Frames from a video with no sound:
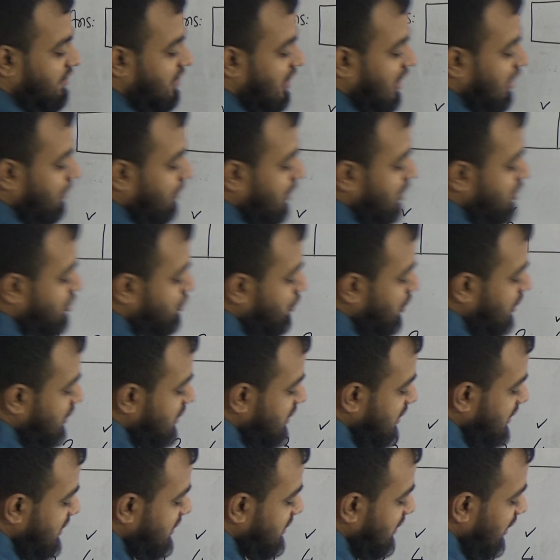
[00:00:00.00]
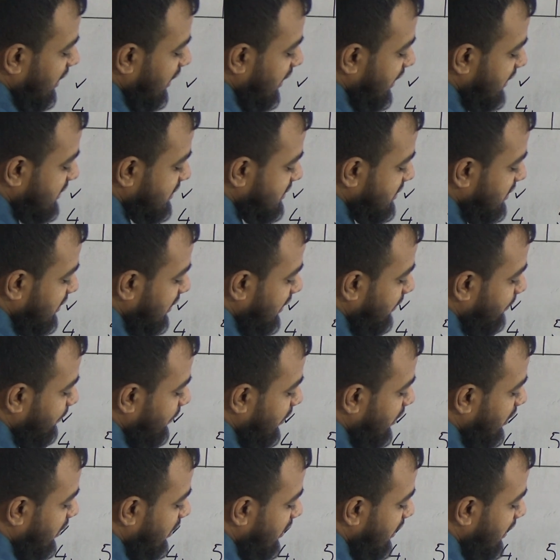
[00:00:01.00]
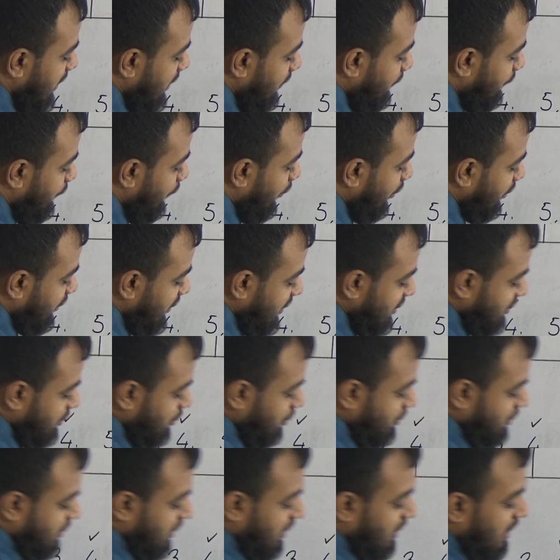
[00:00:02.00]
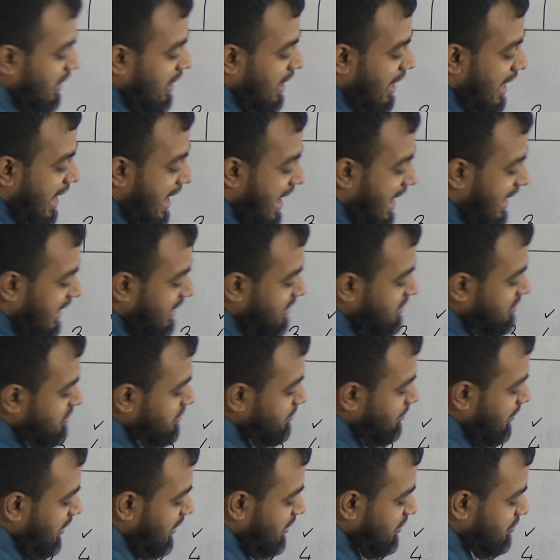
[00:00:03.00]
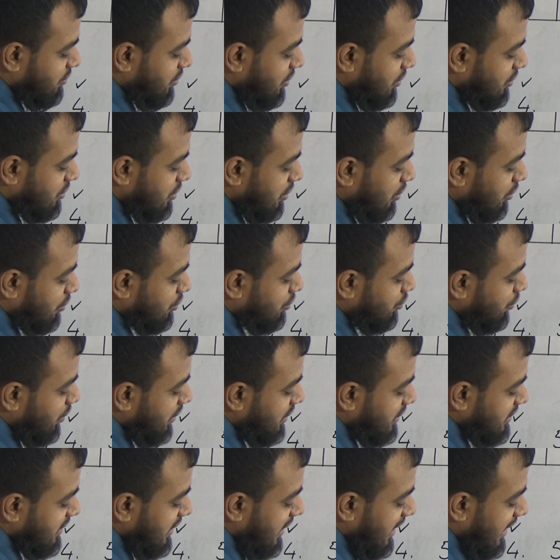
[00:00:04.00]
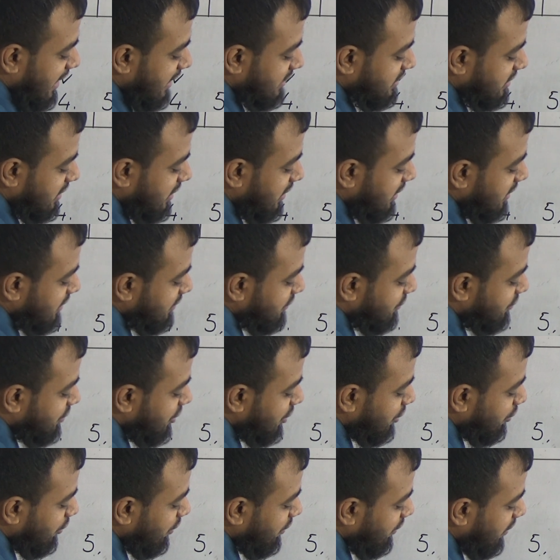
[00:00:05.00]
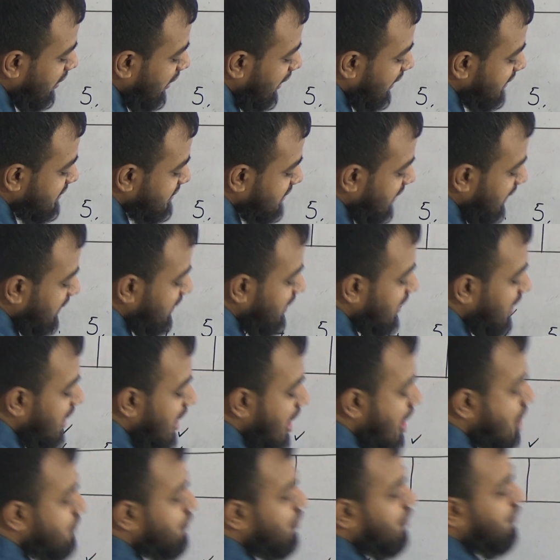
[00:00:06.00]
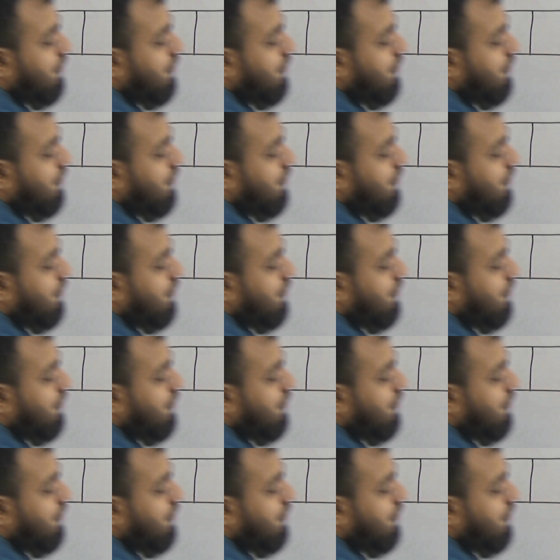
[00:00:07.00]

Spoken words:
the number 20 is the last number for this question. And my dear students, look, 20 has 0 in the right side. If we